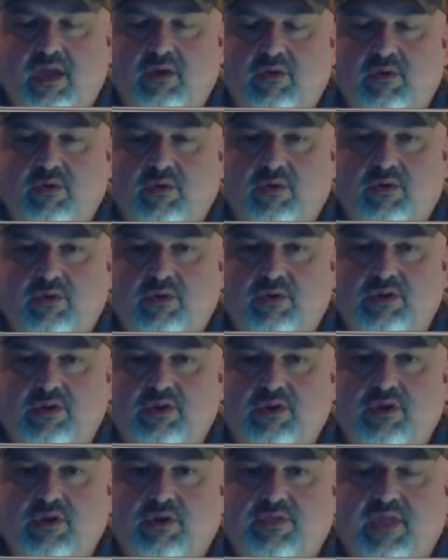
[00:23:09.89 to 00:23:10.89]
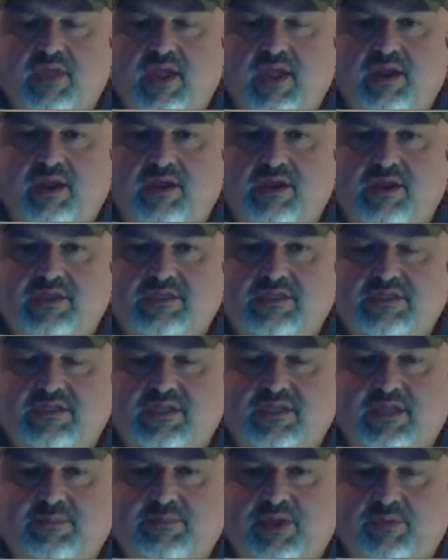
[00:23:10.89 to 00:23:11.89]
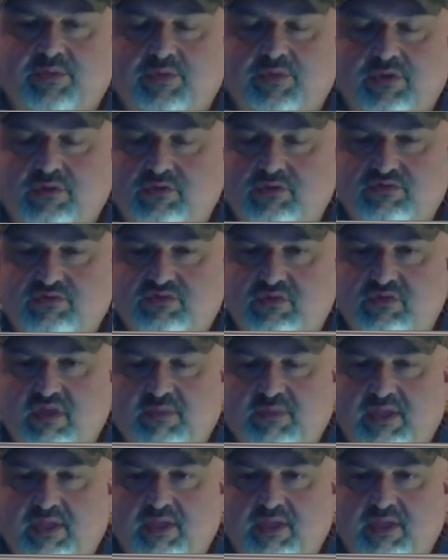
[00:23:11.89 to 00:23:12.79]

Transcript: or the areas that they may roost, they